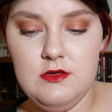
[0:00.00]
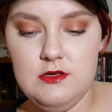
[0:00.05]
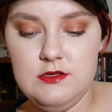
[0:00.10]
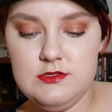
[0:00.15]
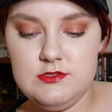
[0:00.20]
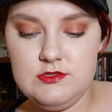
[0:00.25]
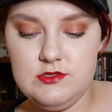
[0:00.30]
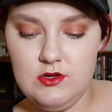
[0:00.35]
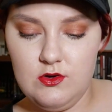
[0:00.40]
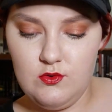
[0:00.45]

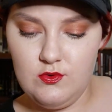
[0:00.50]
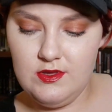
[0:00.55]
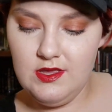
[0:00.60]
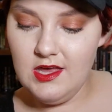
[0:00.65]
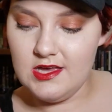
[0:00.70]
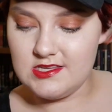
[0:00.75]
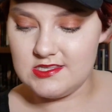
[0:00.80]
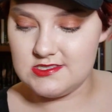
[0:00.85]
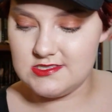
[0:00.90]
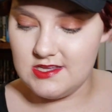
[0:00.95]
So
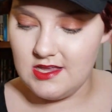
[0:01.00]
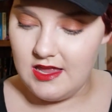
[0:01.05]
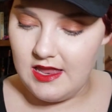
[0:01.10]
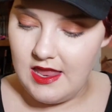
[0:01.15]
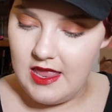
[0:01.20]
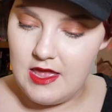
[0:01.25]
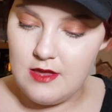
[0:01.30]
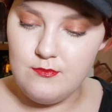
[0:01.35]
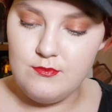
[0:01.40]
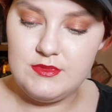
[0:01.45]
yes, I
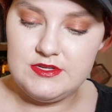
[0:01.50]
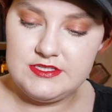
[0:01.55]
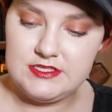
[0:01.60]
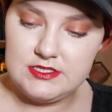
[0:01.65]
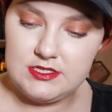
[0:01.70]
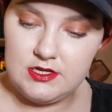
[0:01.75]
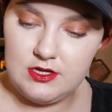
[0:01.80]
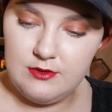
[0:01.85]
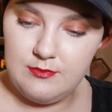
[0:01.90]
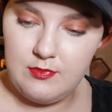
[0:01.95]
am
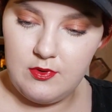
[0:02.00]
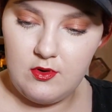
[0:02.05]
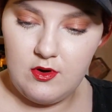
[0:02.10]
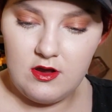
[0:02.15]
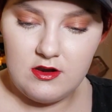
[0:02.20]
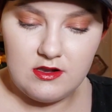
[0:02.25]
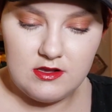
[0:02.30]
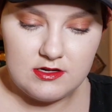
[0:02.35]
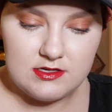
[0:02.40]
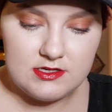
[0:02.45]
missing a
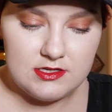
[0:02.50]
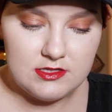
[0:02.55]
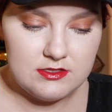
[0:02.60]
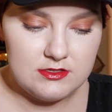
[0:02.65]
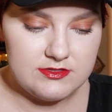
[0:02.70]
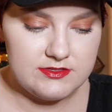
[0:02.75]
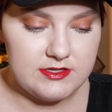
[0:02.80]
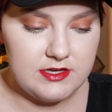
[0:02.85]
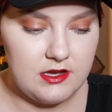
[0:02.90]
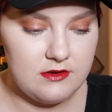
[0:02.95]
product. It
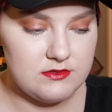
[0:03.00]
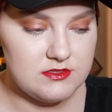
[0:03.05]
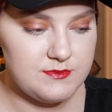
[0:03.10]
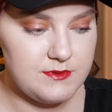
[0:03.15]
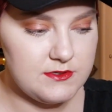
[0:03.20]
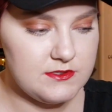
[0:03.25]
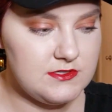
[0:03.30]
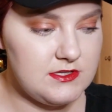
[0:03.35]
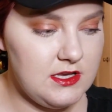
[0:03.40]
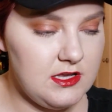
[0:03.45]
looks like I was
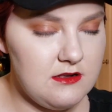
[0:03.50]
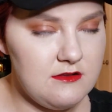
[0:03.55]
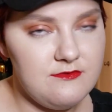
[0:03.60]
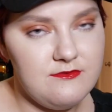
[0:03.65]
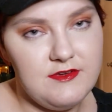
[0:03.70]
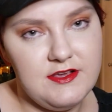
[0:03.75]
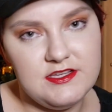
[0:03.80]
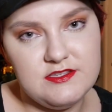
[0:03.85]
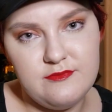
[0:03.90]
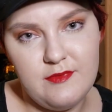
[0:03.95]
supposed to get a
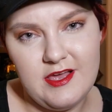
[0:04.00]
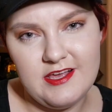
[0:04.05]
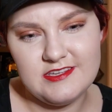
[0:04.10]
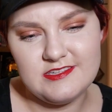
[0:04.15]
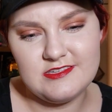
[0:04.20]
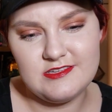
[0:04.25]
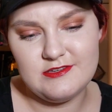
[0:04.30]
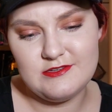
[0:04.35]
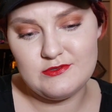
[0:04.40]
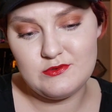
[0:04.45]
face
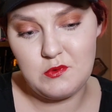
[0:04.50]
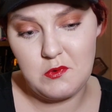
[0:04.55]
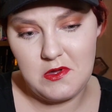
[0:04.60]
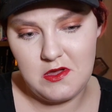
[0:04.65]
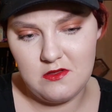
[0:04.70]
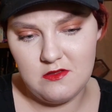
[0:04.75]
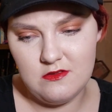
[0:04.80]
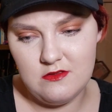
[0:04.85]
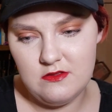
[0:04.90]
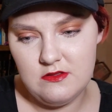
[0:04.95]
mask as
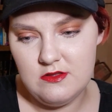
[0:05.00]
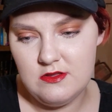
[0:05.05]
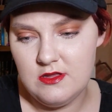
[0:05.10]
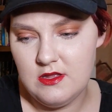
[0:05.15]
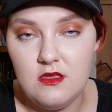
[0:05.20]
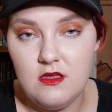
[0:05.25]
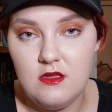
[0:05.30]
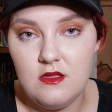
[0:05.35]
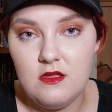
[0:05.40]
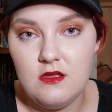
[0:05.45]
well.
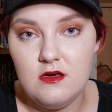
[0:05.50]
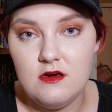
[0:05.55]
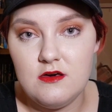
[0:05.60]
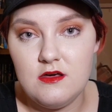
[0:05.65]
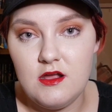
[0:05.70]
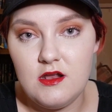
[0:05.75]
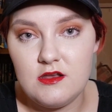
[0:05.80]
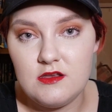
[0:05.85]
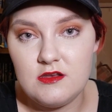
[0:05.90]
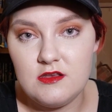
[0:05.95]

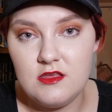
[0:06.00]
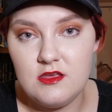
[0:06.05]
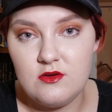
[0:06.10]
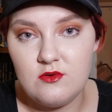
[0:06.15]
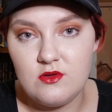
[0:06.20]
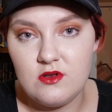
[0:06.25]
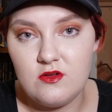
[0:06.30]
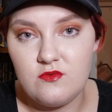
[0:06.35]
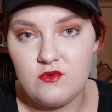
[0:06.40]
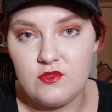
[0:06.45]
I didn't get
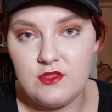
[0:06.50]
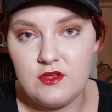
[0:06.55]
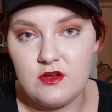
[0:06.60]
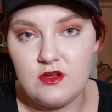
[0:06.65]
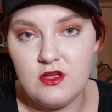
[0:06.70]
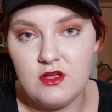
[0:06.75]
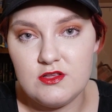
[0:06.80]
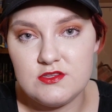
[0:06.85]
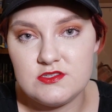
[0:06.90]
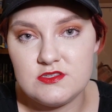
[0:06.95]
whatever their
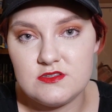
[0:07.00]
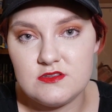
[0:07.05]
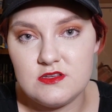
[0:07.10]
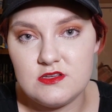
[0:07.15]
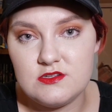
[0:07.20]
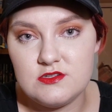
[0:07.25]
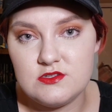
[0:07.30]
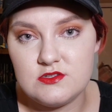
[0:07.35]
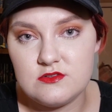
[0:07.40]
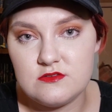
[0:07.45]

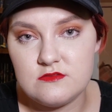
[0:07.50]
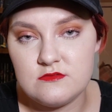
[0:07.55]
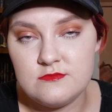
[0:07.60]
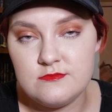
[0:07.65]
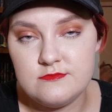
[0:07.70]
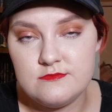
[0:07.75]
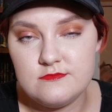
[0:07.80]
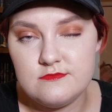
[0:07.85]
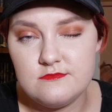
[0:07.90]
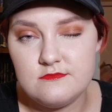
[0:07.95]
consolation
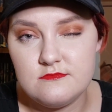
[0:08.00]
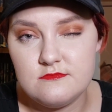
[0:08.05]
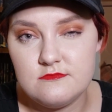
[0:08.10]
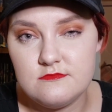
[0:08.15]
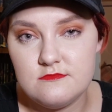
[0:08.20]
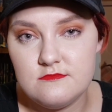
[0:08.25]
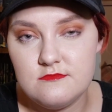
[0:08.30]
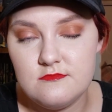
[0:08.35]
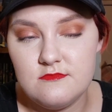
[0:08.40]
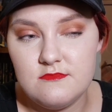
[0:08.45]

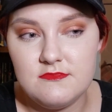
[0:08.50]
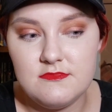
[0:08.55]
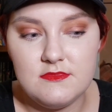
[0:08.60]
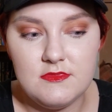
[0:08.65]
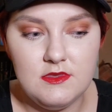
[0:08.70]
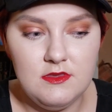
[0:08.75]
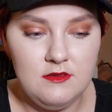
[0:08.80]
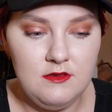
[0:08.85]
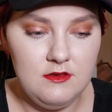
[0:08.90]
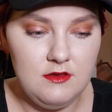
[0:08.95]

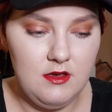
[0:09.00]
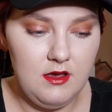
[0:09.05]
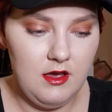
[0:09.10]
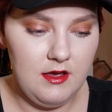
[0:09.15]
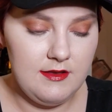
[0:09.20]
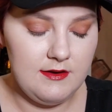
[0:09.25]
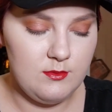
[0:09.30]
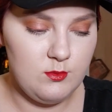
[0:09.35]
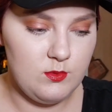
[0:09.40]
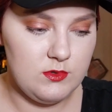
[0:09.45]

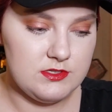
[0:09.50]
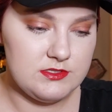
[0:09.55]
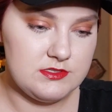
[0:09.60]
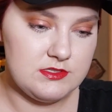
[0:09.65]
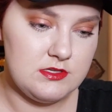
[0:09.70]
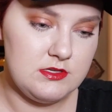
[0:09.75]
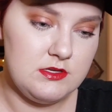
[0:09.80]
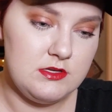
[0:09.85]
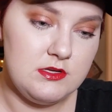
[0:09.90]
item was.